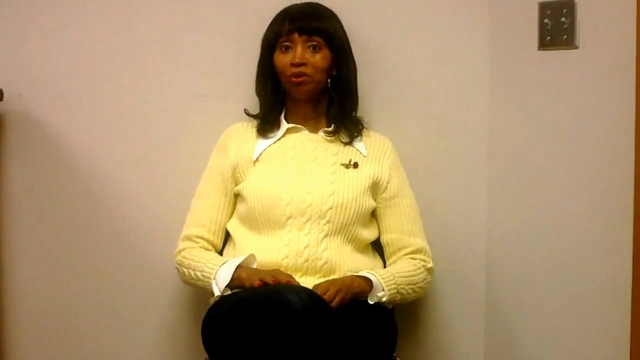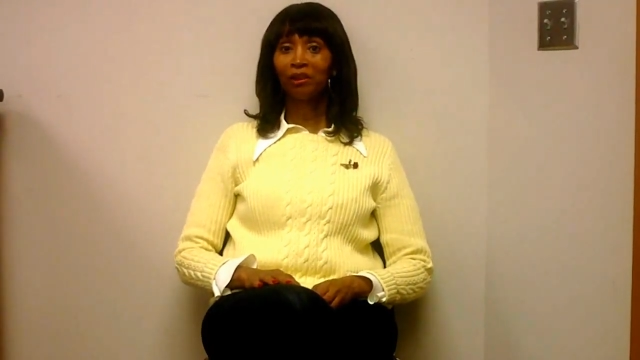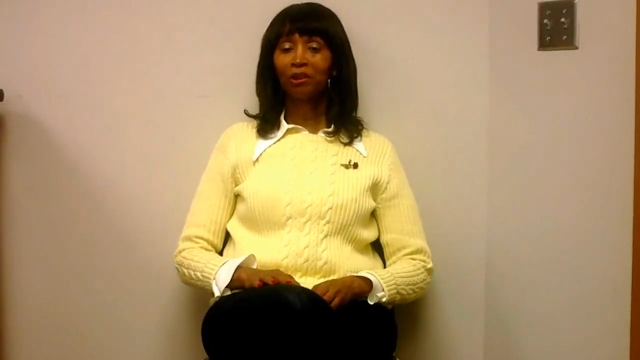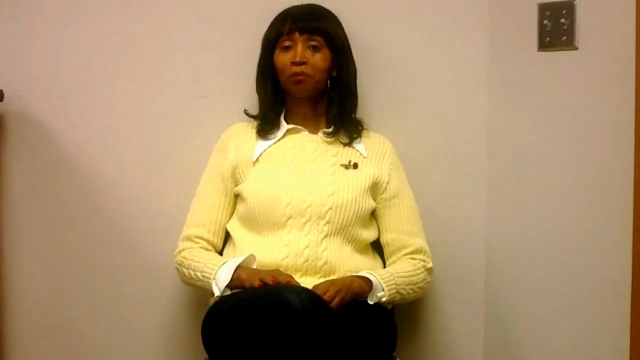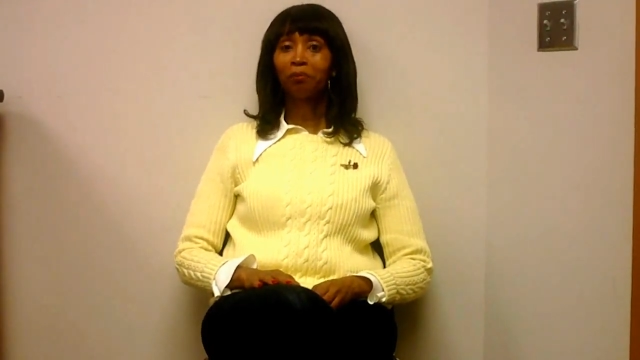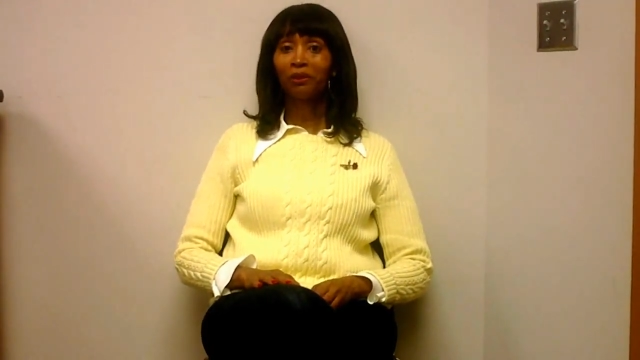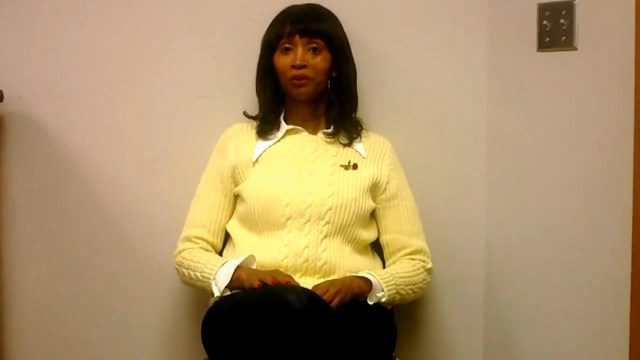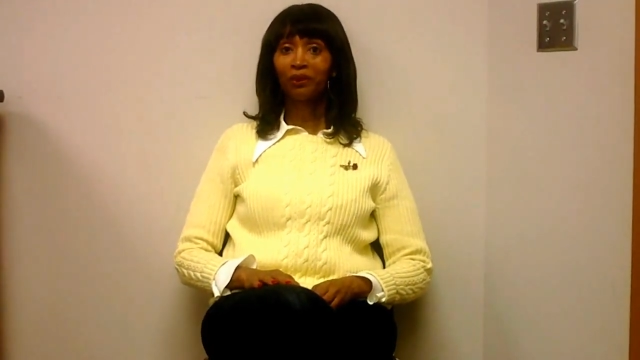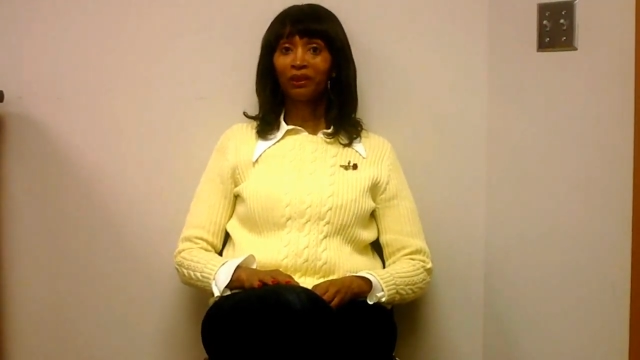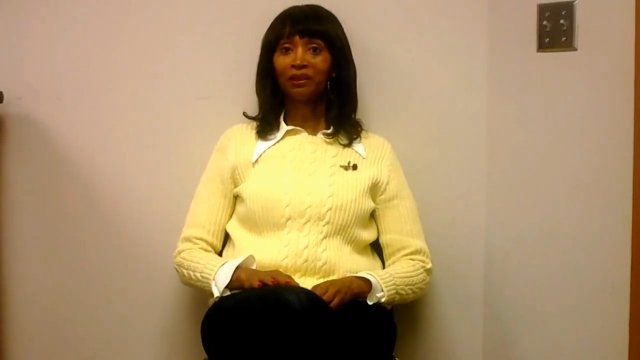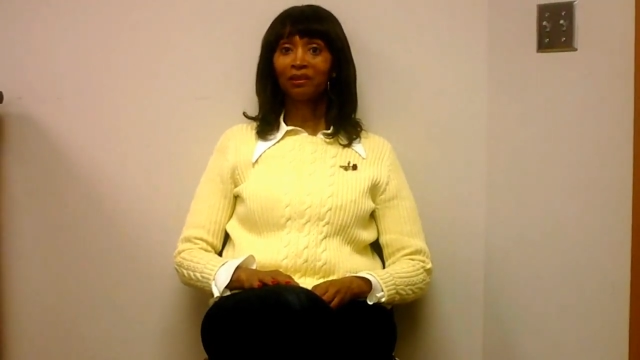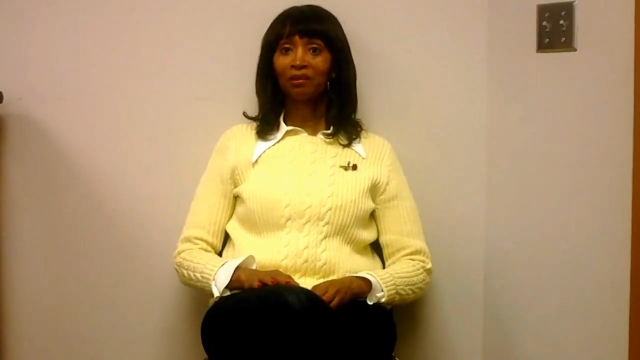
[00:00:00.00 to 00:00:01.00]

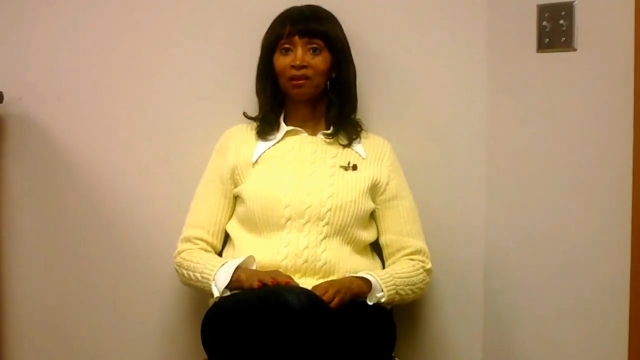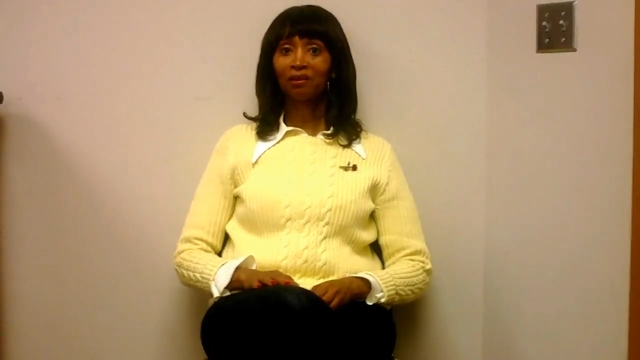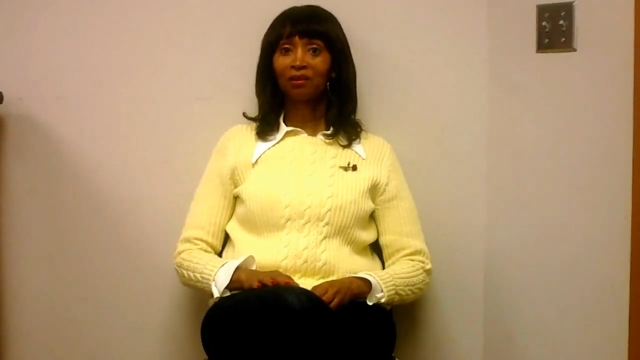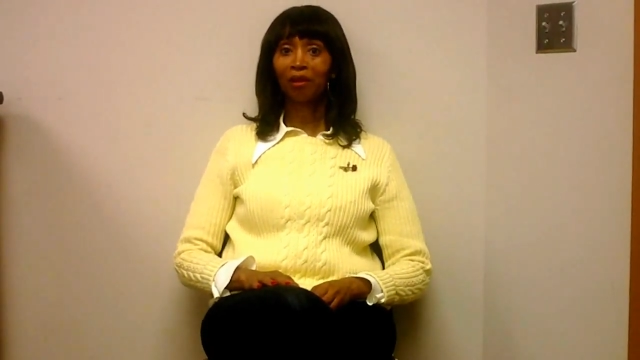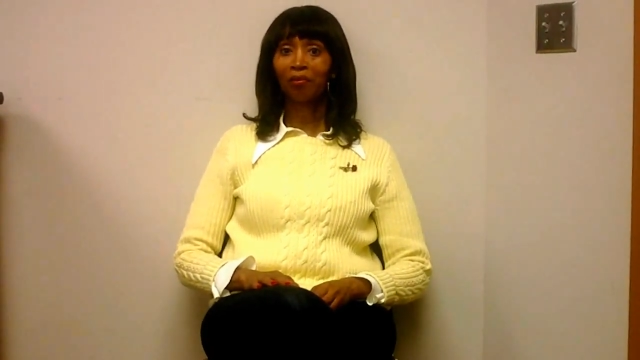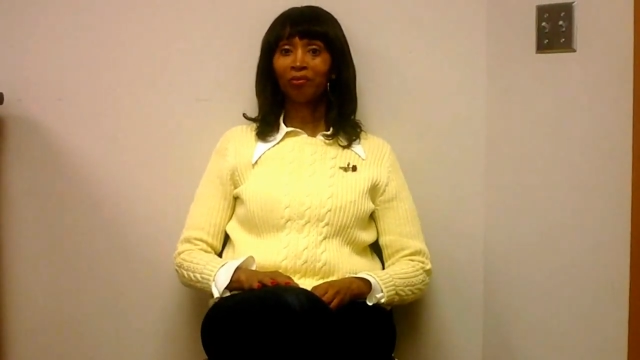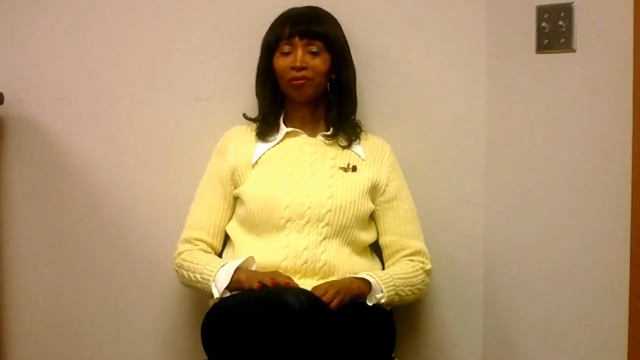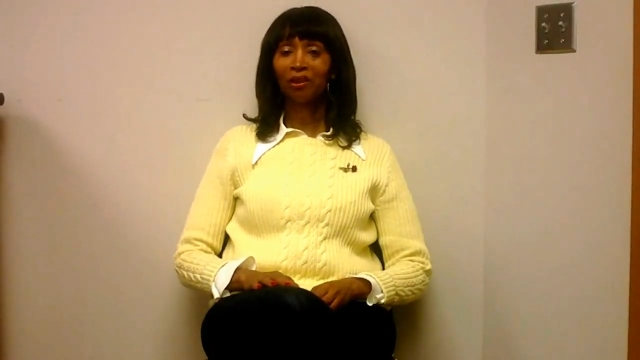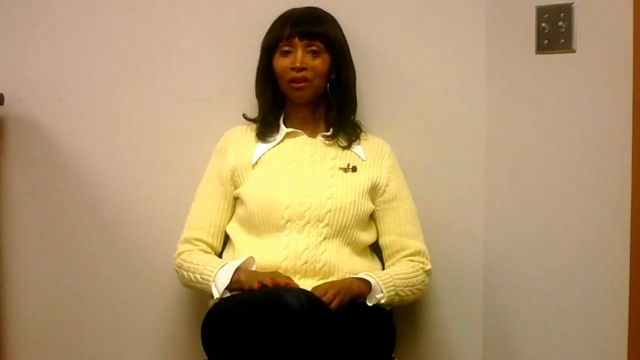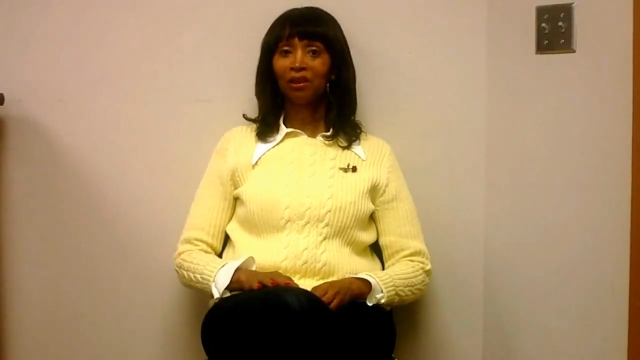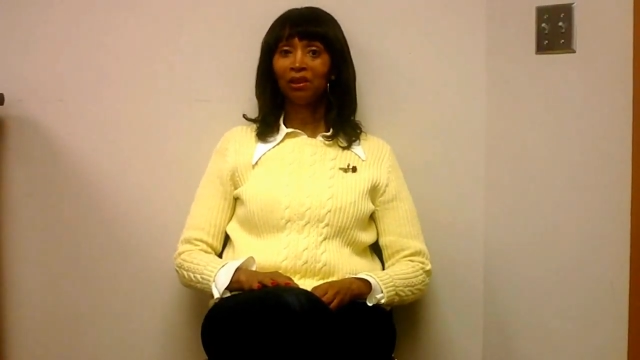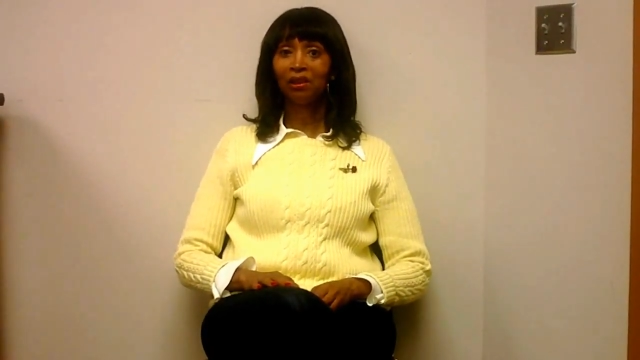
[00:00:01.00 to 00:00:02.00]
experience some of
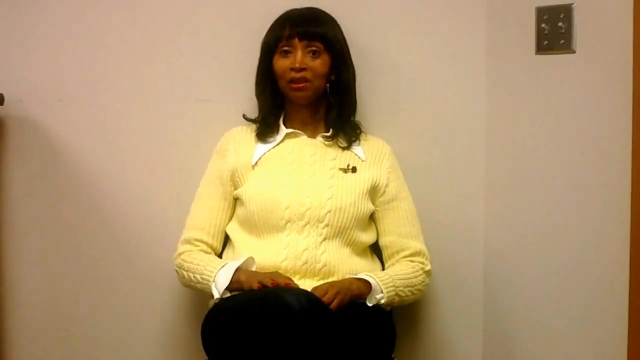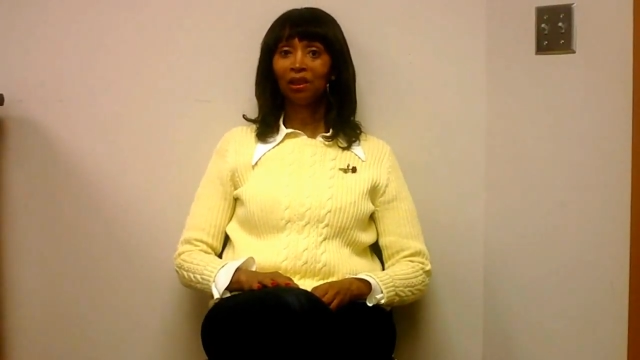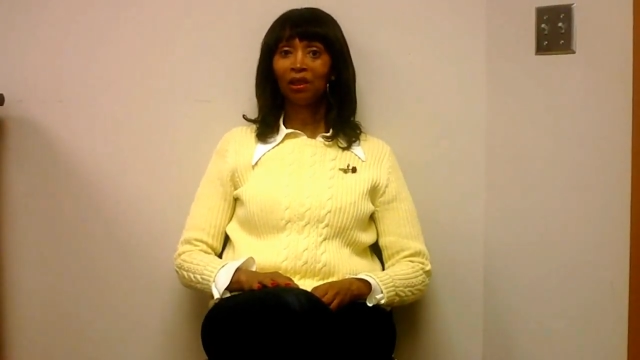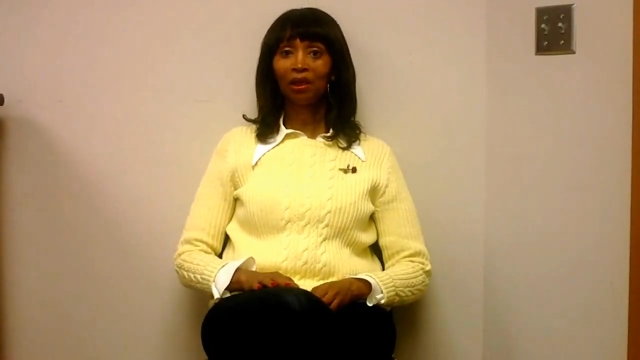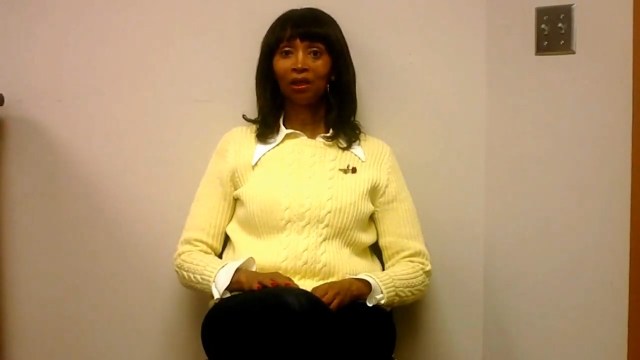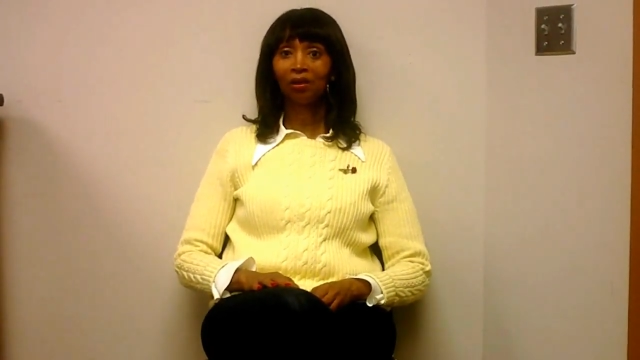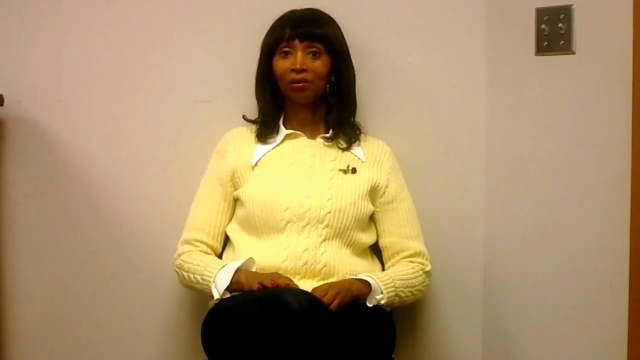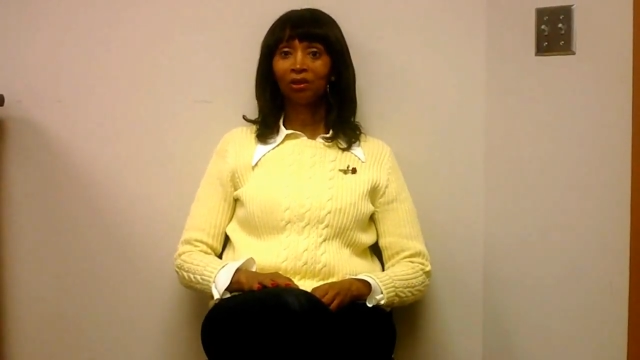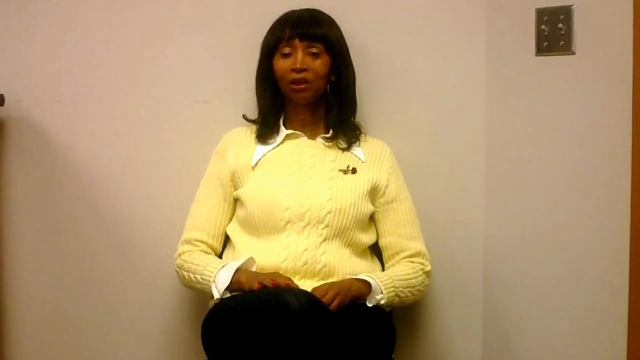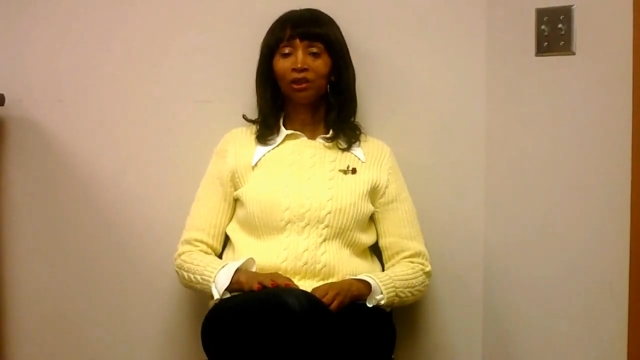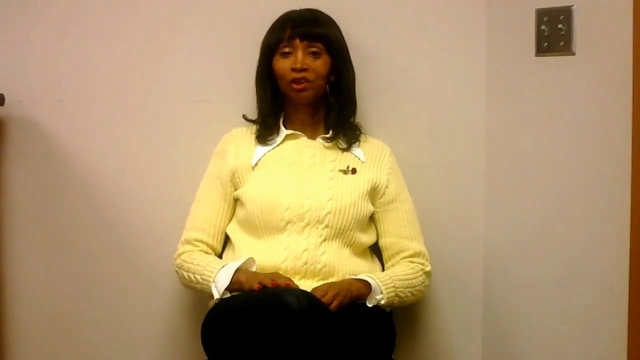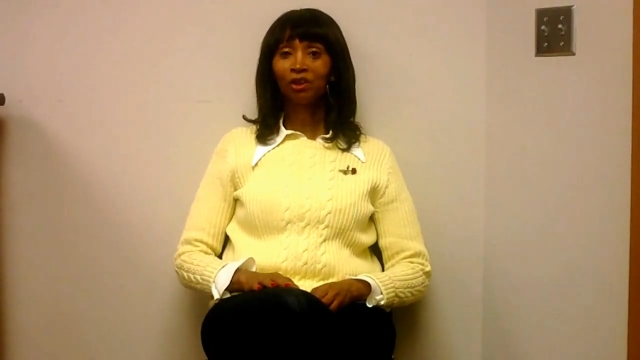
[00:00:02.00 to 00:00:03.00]
the
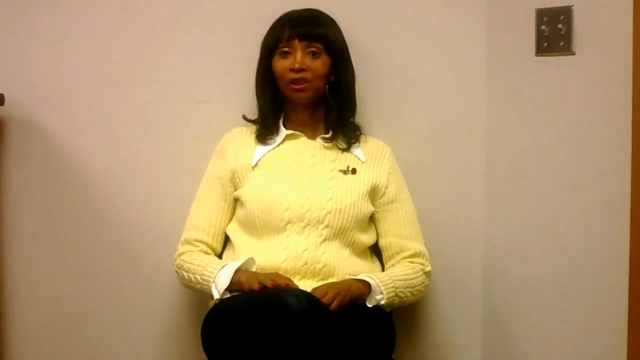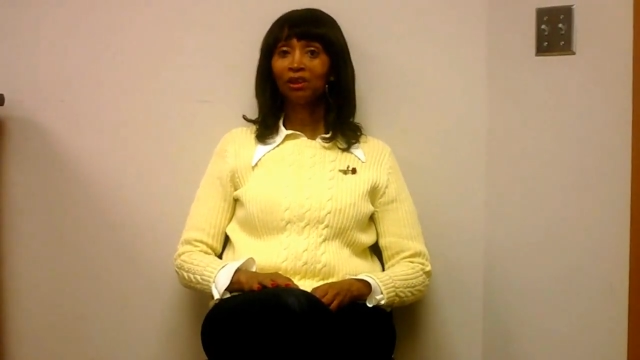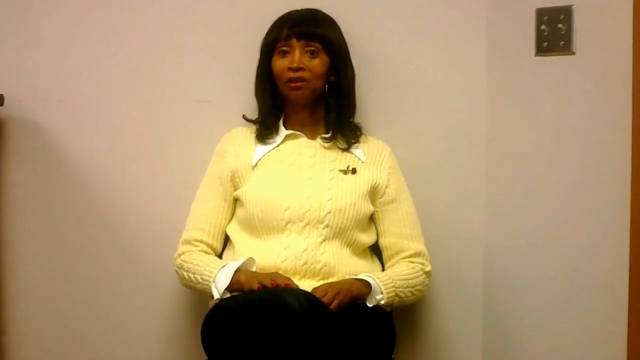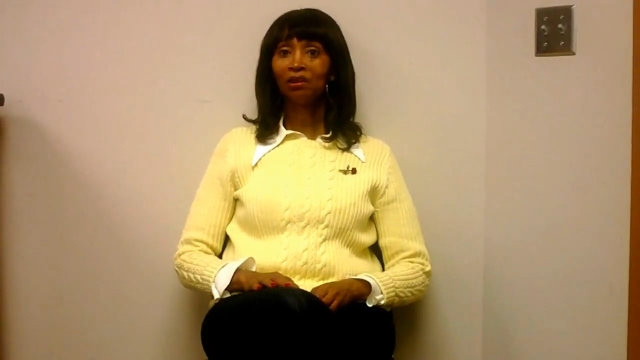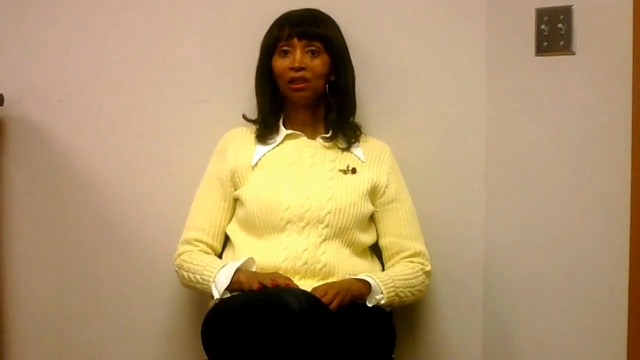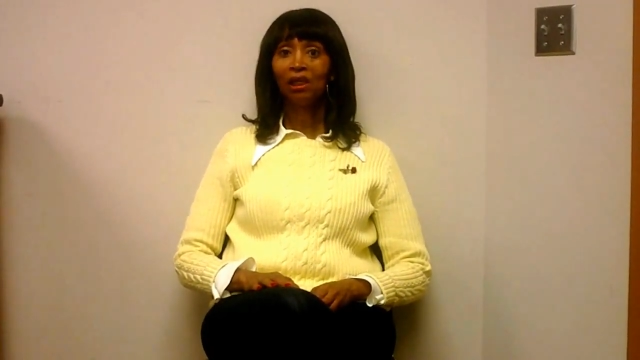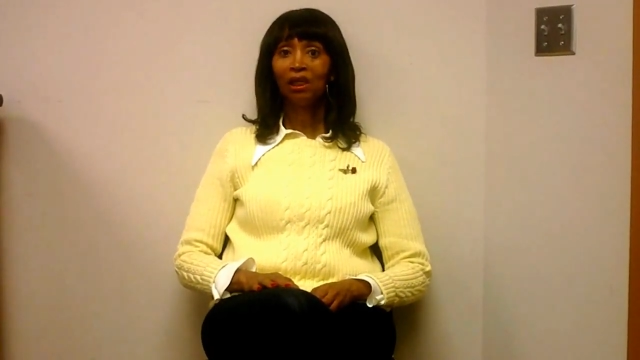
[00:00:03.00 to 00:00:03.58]
touching